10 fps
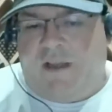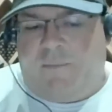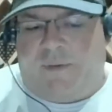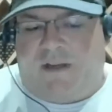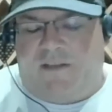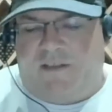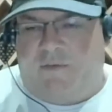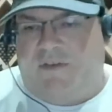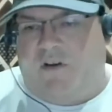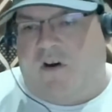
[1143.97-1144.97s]
because it
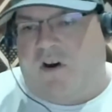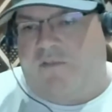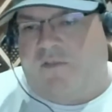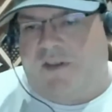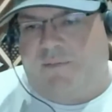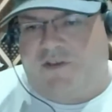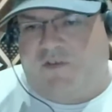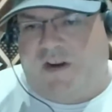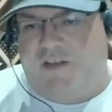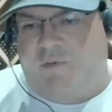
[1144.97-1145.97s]
was hard for them to
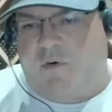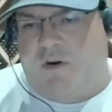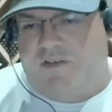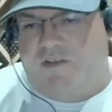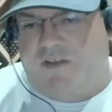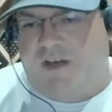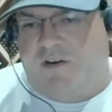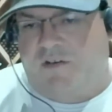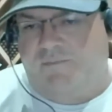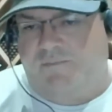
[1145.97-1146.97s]
transport and
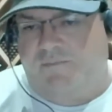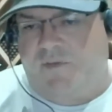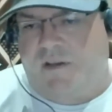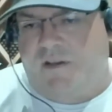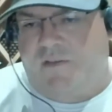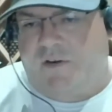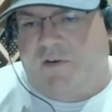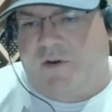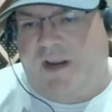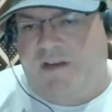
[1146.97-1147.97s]
sell their
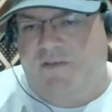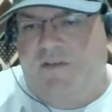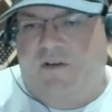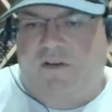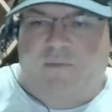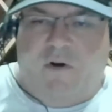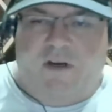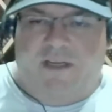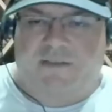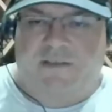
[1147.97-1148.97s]
grains on the
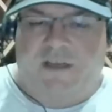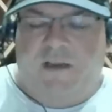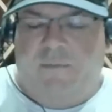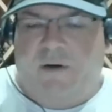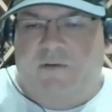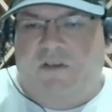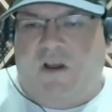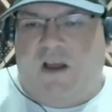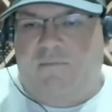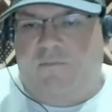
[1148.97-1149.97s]
markets. But it was a
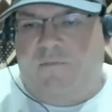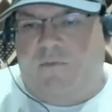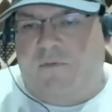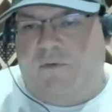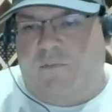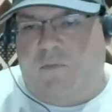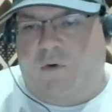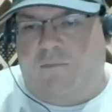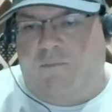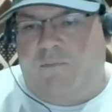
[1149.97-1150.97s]
lot
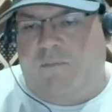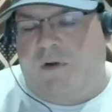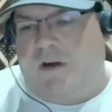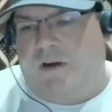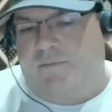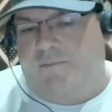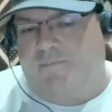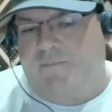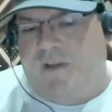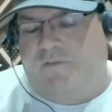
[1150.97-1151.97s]
more uh,
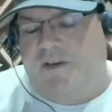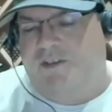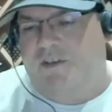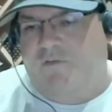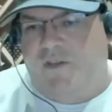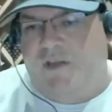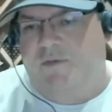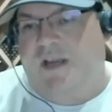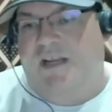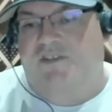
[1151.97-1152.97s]
efficient for them
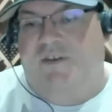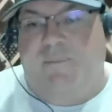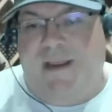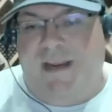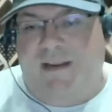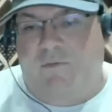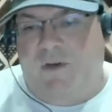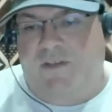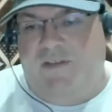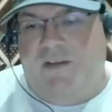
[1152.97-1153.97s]
to actually make
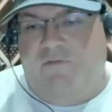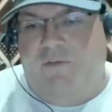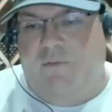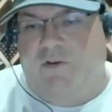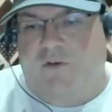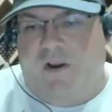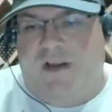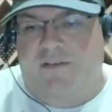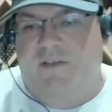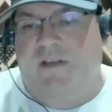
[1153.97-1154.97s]
whiskey from their
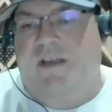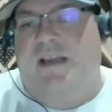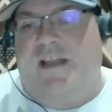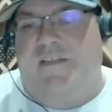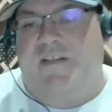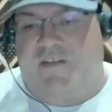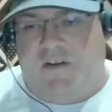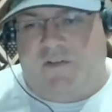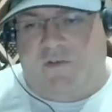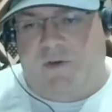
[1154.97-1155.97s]
grains and then
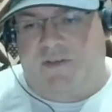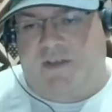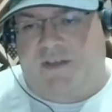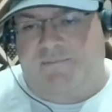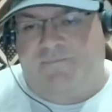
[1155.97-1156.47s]
sell the whiskey.